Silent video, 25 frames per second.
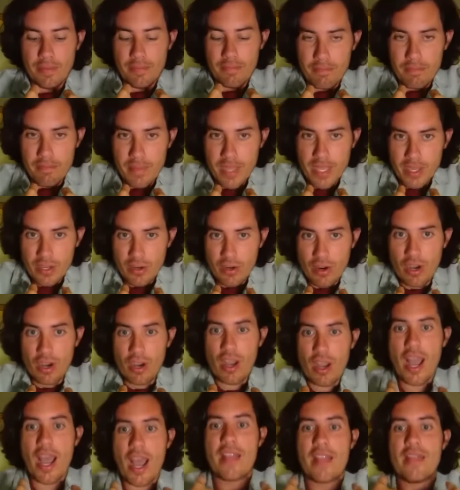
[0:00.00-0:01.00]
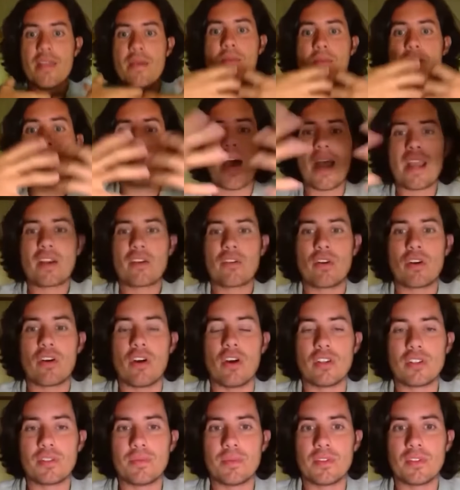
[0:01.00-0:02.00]
the micro and the
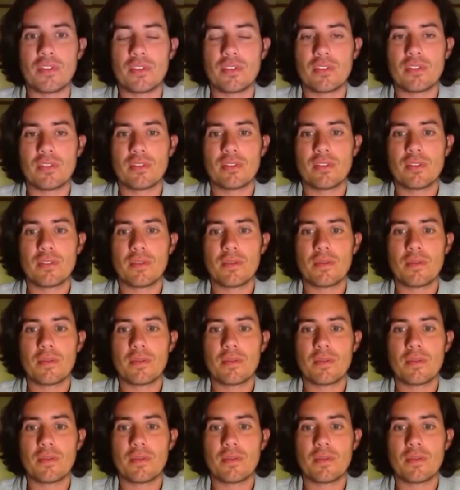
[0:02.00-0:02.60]
microcosmos.